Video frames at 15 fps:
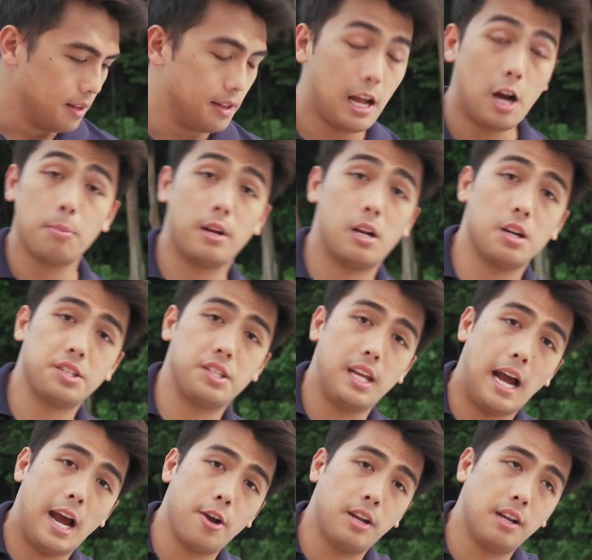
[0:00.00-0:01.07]
Now, because the
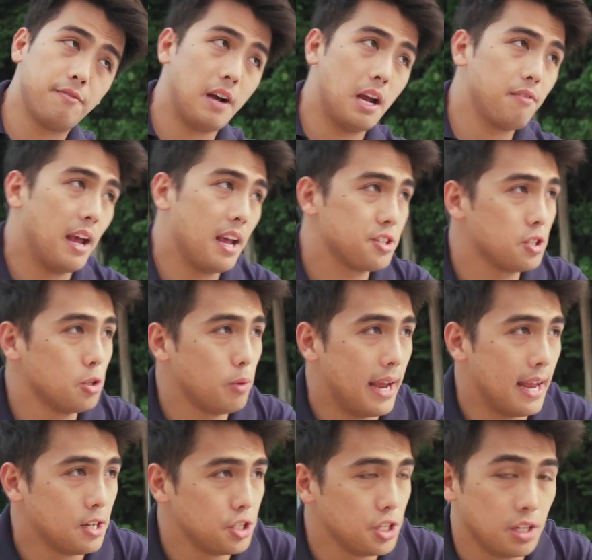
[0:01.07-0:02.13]
Ioniq 5 has no
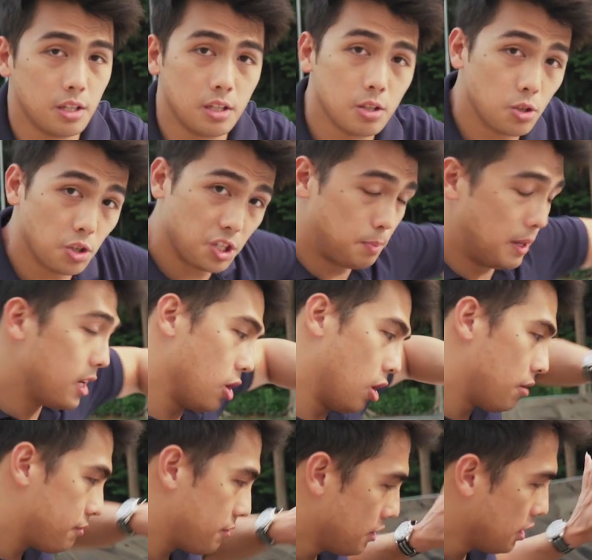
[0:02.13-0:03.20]
engine to speak
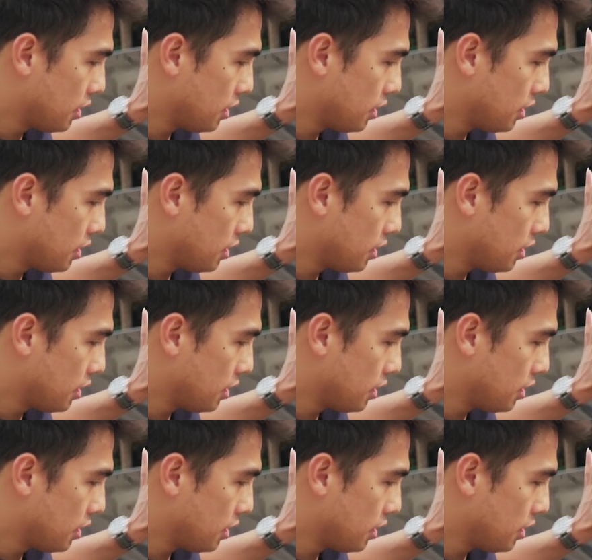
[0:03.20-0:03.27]
of,